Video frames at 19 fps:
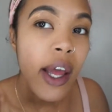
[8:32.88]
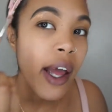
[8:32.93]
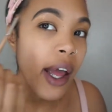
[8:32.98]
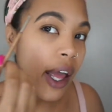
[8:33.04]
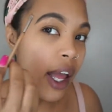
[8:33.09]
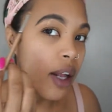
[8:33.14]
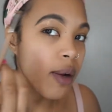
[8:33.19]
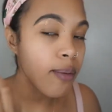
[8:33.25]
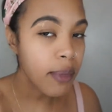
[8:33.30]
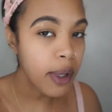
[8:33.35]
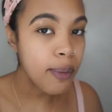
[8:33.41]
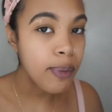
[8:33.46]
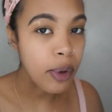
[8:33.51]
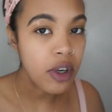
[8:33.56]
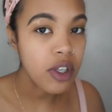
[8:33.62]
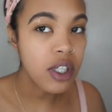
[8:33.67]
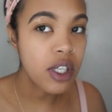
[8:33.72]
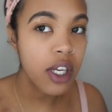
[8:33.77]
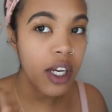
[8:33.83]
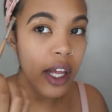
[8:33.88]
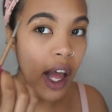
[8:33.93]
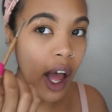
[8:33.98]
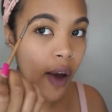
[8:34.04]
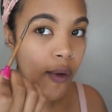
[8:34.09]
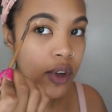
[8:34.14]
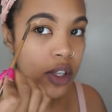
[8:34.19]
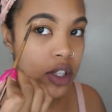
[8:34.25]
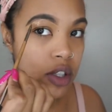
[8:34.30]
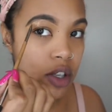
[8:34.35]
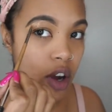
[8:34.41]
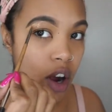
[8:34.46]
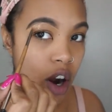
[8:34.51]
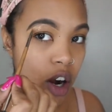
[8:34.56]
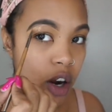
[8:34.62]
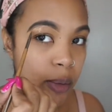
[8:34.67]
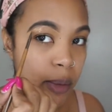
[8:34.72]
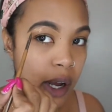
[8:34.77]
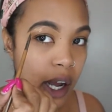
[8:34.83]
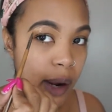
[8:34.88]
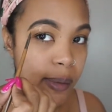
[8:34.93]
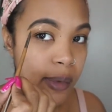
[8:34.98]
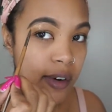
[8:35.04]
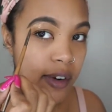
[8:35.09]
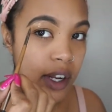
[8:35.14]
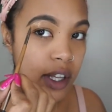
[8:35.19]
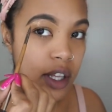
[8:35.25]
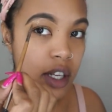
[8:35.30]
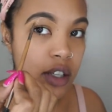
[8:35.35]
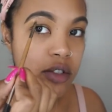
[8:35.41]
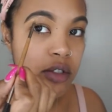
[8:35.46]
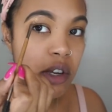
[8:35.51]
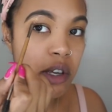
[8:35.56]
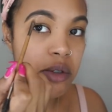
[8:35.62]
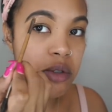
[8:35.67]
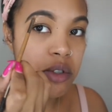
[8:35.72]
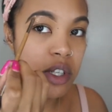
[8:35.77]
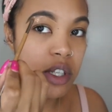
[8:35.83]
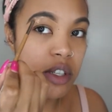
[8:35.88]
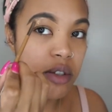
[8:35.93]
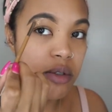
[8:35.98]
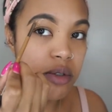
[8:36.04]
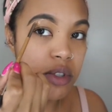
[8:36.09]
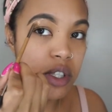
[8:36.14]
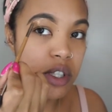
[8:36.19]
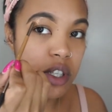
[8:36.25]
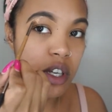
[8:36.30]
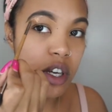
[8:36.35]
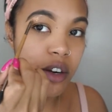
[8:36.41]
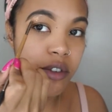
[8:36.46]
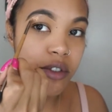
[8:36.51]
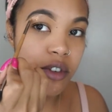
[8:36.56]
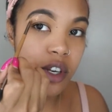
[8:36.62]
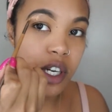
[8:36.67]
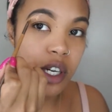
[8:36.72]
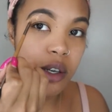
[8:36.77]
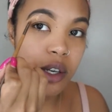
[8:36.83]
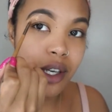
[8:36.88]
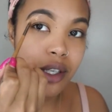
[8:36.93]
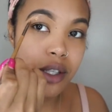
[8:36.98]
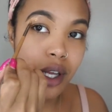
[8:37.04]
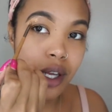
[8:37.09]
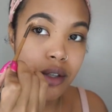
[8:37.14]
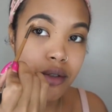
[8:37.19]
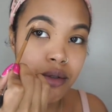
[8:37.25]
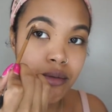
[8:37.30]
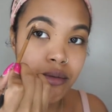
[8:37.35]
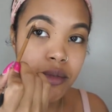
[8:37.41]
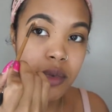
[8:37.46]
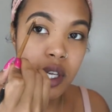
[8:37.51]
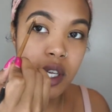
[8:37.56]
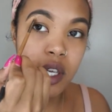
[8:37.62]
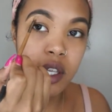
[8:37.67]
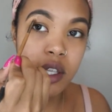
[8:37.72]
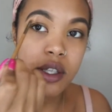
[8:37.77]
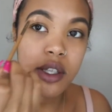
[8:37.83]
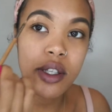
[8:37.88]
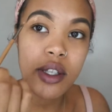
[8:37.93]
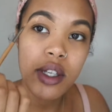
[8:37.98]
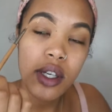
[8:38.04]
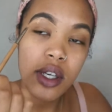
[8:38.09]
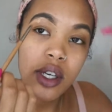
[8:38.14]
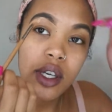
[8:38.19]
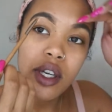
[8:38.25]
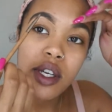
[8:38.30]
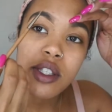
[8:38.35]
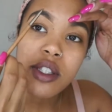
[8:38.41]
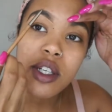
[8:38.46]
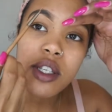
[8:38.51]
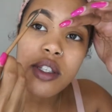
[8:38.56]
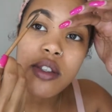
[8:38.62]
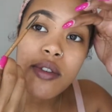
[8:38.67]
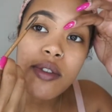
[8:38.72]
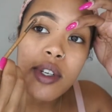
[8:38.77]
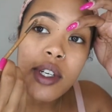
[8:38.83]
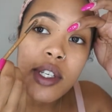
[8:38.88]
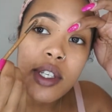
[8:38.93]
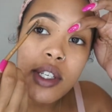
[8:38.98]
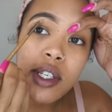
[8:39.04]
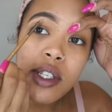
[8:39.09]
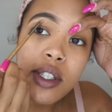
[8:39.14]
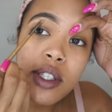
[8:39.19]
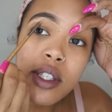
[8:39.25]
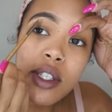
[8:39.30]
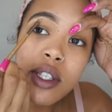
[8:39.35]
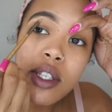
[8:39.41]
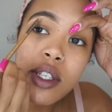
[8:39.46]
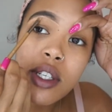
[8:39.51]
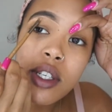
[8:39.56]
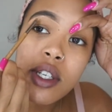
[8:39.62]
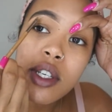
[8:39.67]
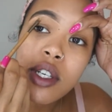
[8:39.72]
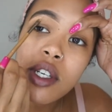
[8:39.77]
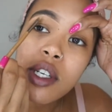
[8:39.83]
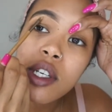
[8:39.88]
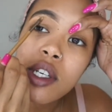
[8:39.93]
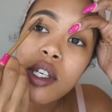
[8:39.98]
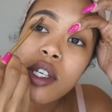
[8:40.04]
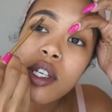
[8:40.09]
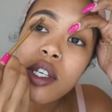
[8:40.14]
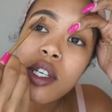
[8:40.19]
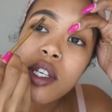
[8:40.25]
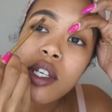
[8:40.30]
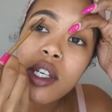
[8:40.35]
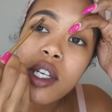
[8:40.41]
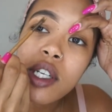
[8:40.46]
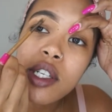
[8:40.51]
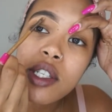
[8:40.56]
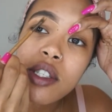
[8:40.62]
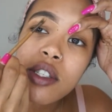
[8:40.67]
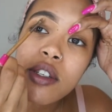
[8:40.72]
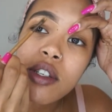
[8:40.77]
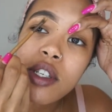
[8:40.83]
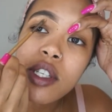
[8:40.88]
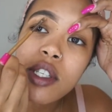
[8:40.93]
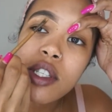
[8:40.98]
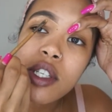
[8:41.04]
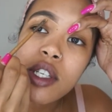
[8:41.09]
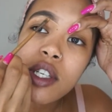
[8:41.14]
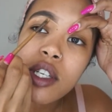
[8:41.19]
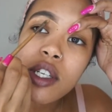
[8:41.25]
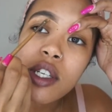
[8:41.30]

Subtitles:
And me personally, I have a scar on my eyebrow right there, so I usually use it to cover it up because I don't like it. And it's crazy.